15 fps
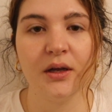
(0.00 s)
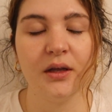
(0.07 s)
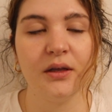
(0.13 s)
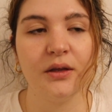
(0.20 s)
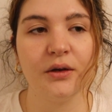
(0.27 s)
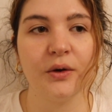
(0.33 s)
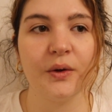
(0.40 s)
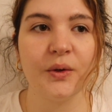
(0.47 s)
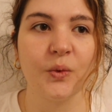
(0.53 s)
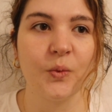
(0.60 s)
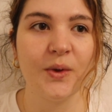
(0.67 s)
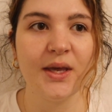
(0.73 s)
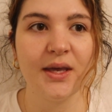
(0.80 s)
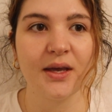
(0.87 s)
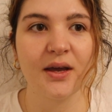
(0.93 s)
you know, in a
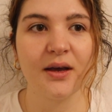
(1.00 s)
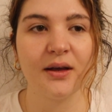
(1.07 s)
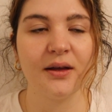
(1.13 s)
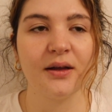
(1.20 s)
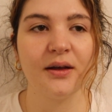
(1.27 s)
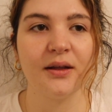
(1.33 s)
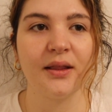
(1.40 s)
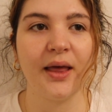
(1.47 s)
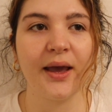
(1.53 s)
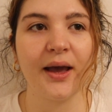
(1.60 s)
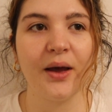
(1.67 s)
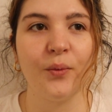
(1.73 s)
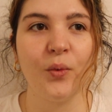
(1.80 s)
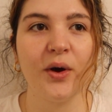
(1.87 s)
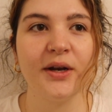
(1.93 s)
week, like,
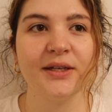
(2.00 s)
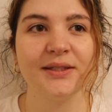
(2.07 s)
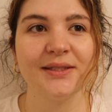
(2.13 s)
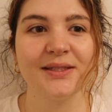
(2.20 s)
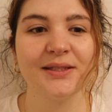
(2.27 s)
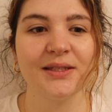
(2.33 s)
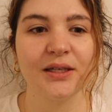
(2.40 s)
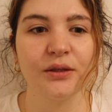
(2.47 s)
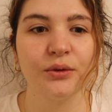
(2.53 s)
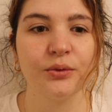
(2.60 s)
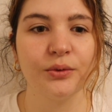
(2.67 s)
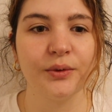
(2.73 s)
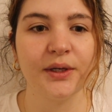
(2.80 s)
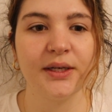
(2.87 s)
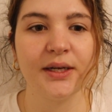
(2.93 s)
I wanted to stick
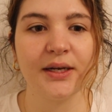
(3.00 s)
through it,